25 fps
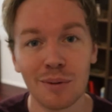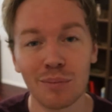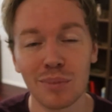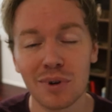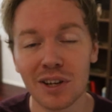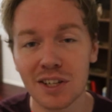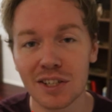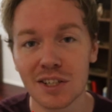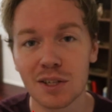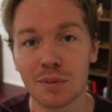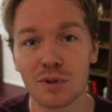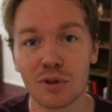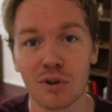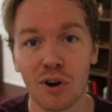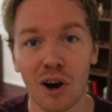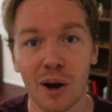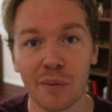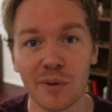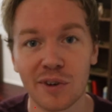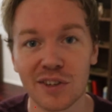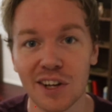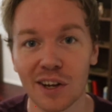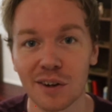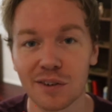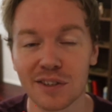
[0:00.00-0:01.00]
please subscribe,
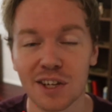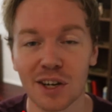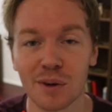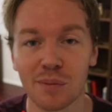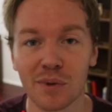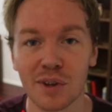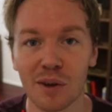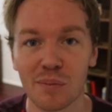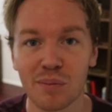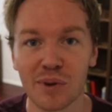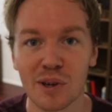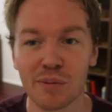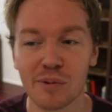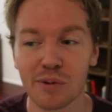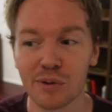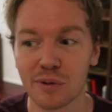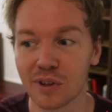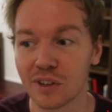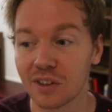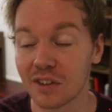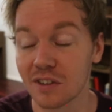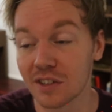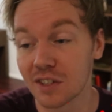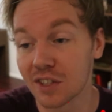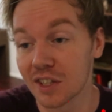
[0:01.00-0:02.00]
because that'll tell me that people
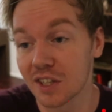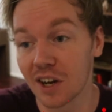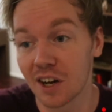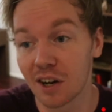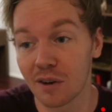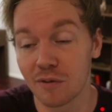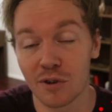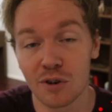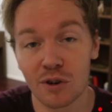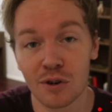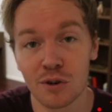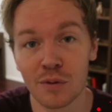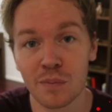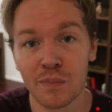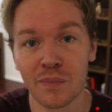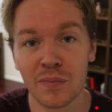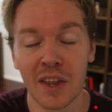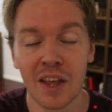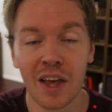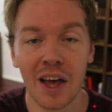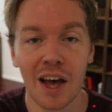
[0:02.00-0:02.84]
think this is kind of cool.